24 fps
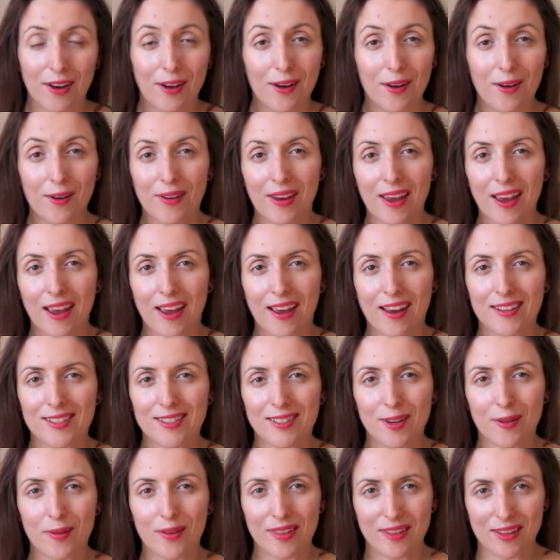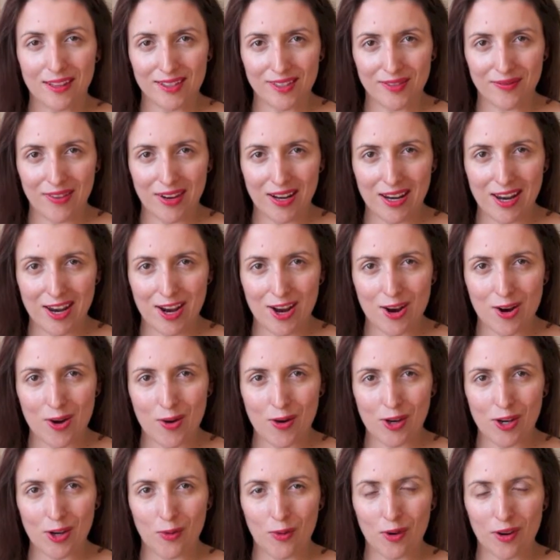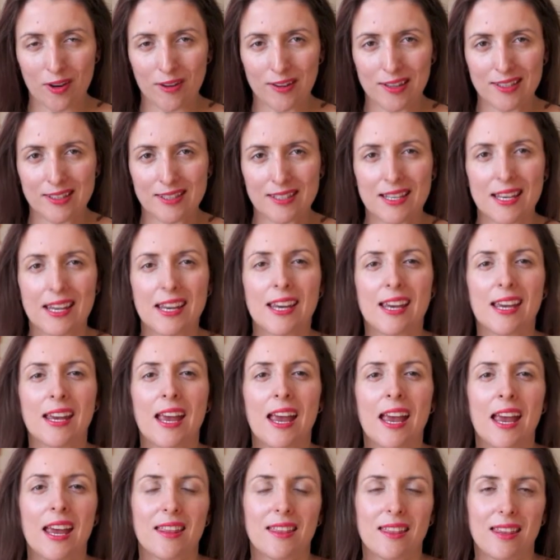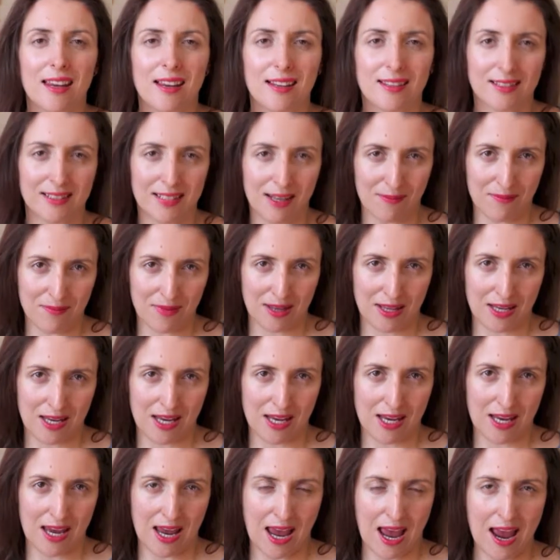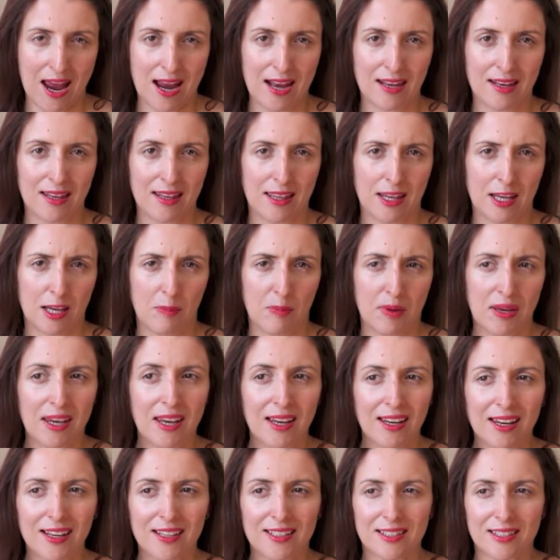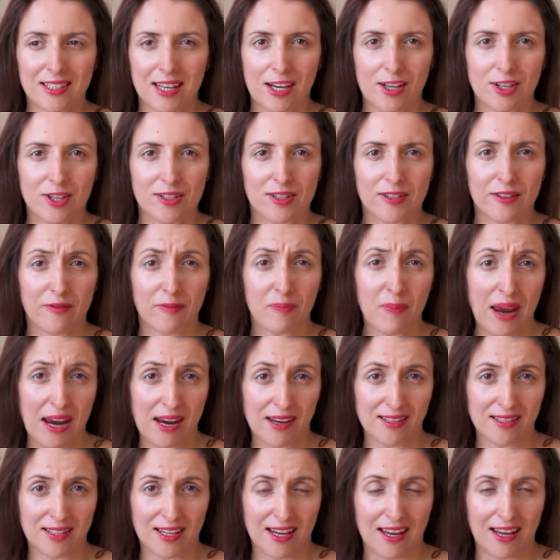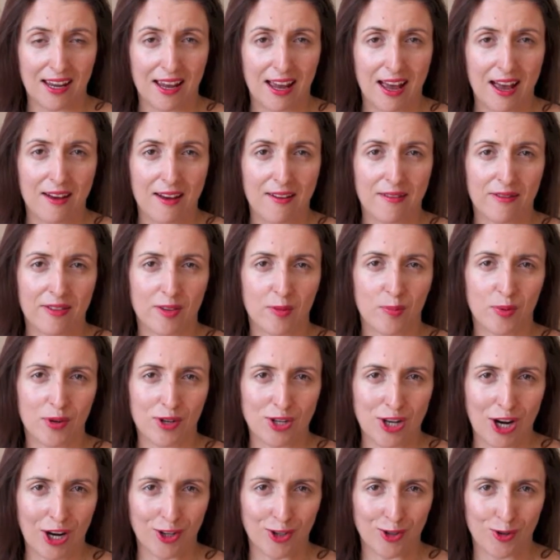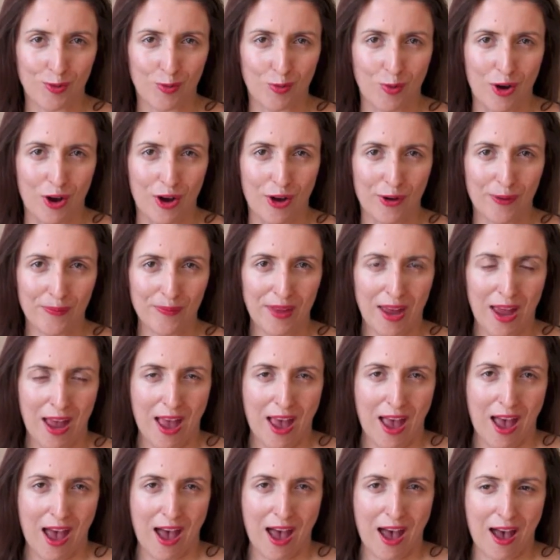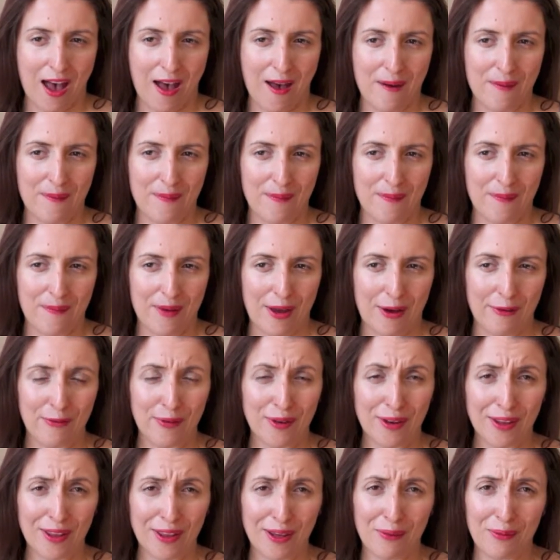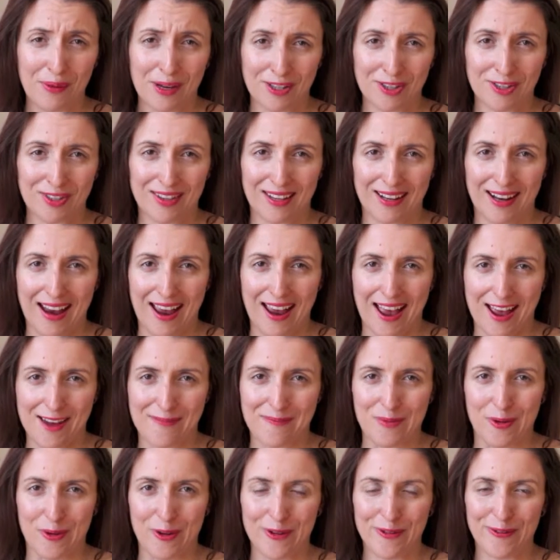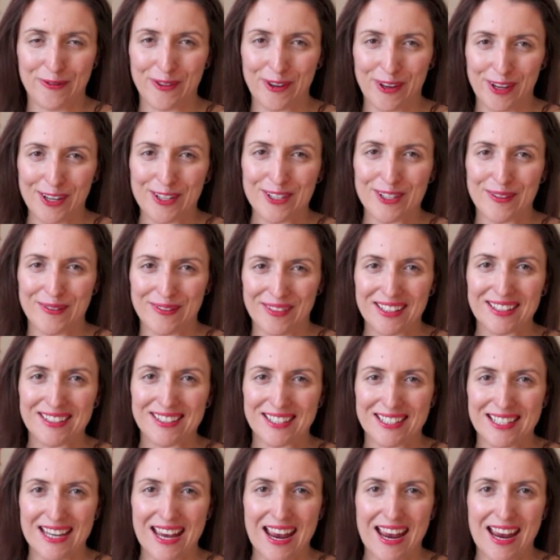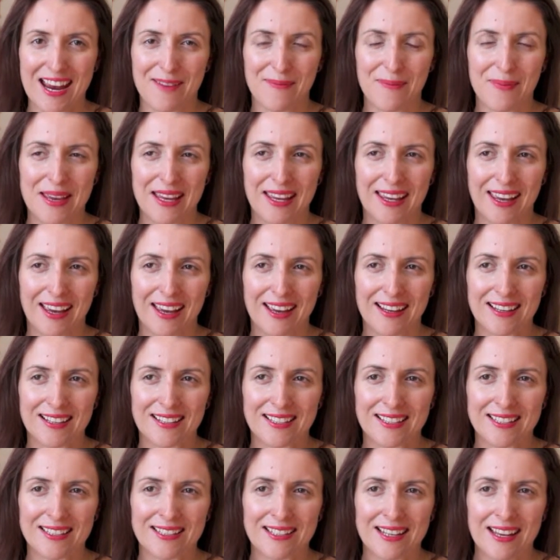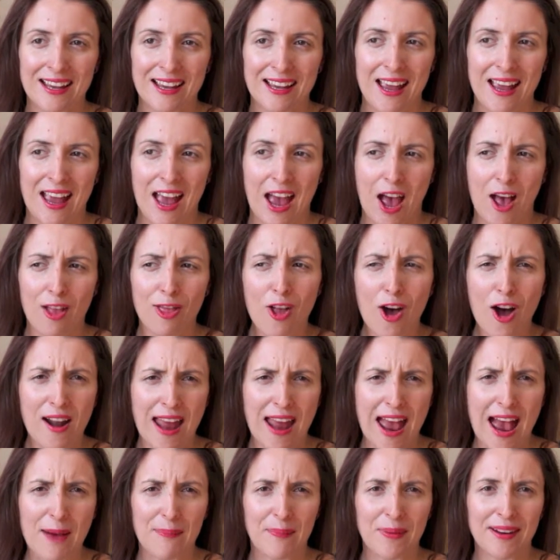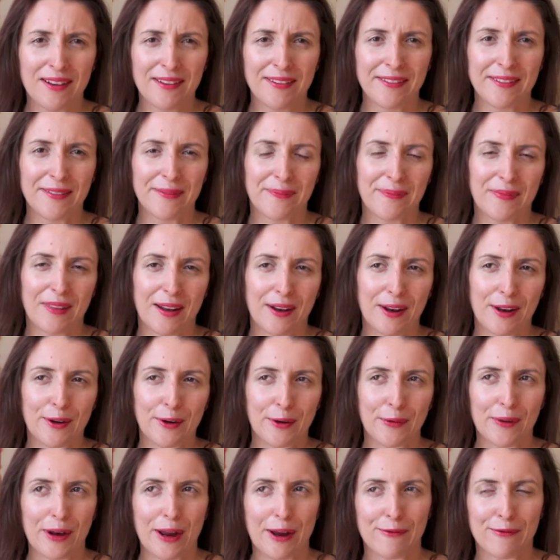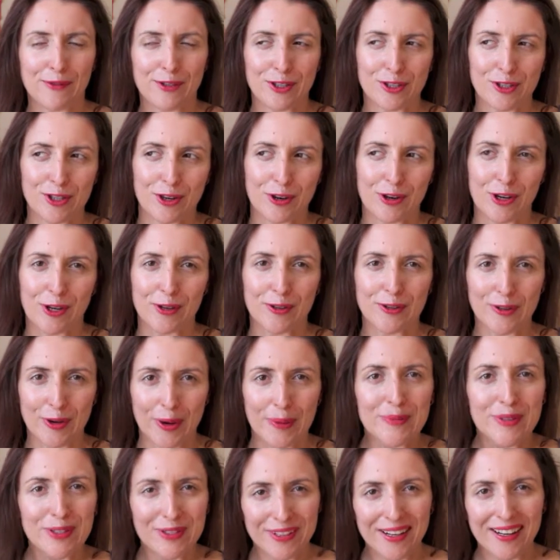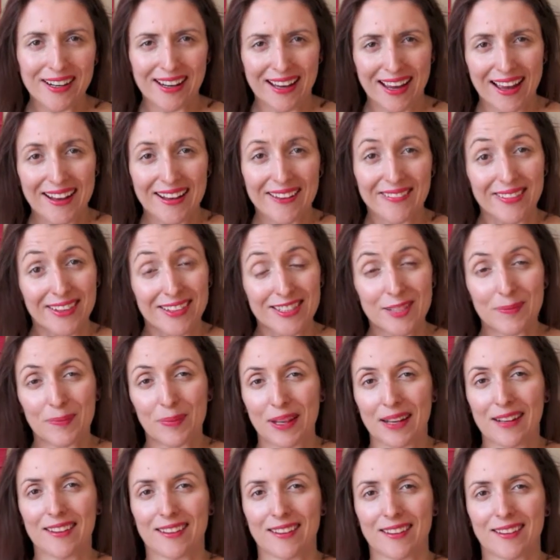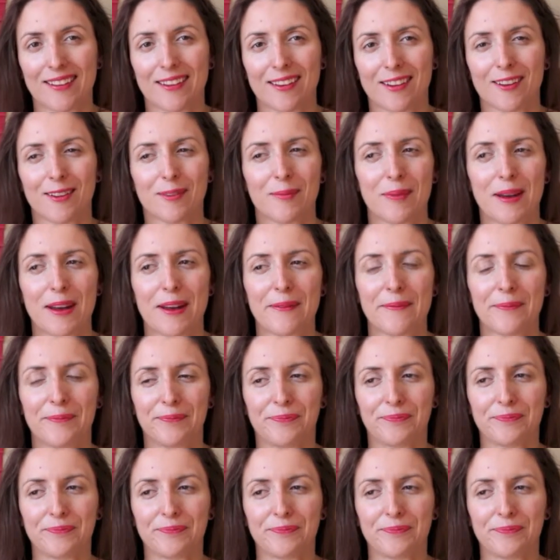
Okay, so in this video you are going to see the assembly and the beginning stages of painting of the projection wall. I really wish that I had more footage of this day because a lot happened that I don't have to show you, so I'm just going to kind of explain it a little bit.